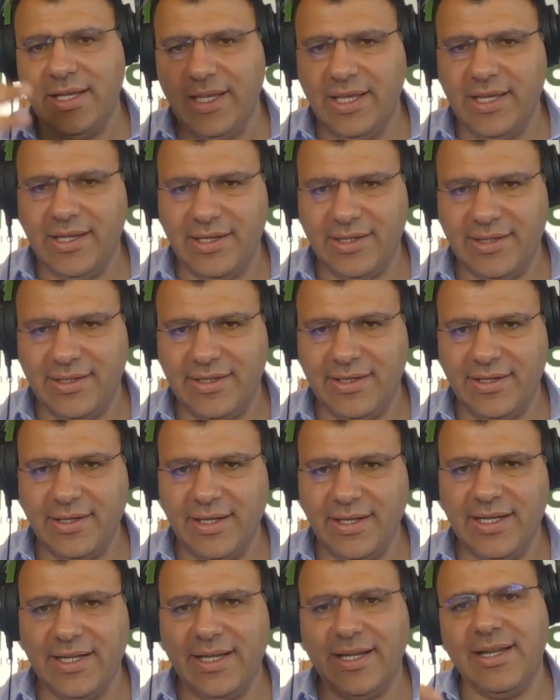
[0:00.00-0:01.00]
eating dinner
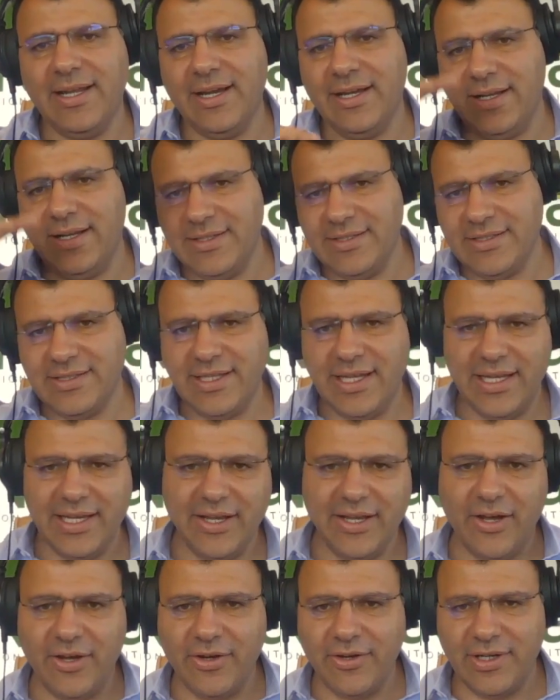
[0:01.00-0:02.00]
late at night and staying
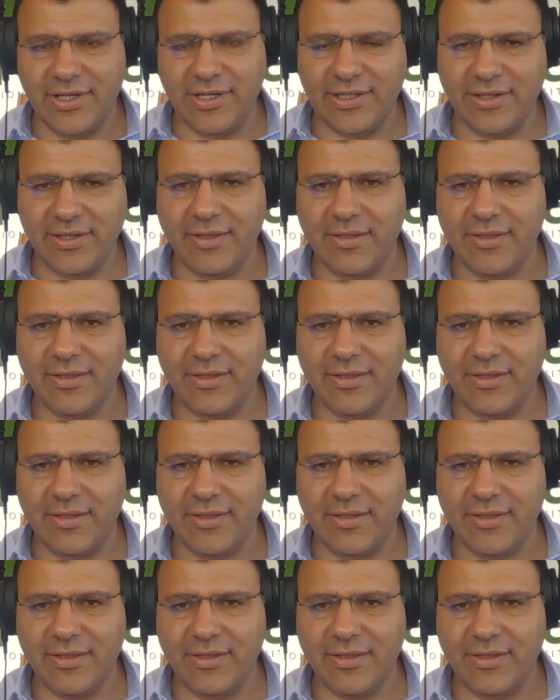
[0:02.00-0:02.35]
hungry till